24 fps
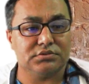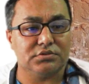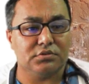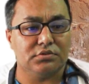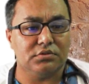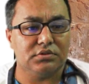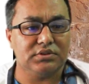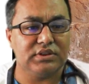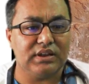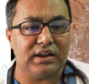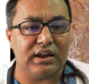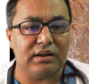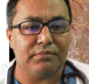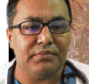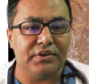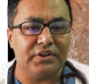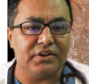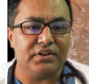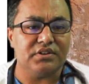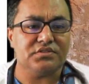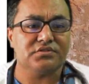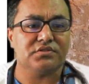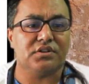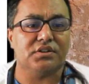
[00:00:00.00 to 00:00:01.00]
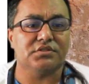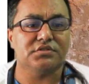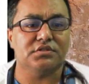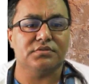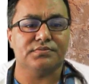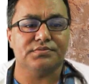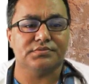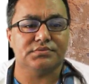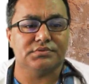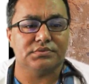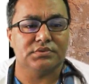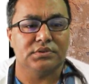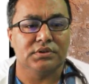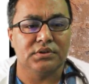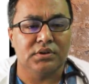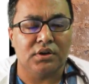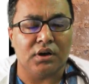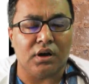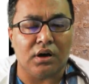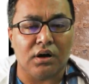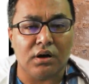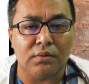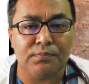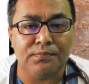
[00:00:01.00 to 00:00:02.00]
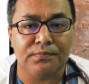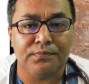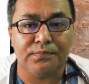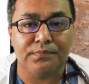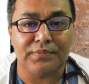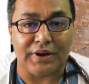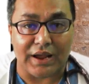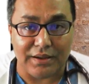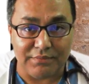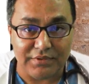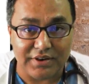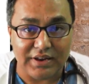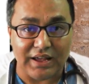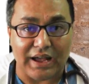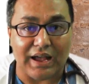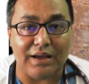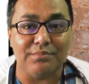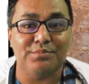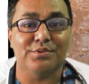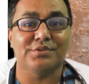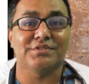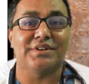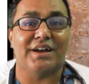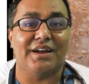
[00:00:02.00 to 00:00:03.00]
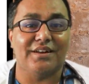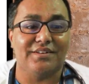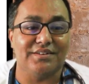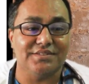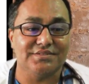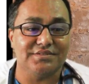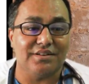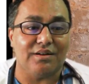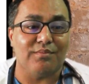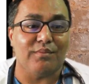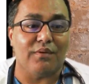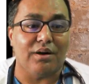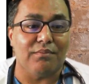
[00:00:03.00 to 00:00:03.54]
So there are various causes of primary hypothyroidism.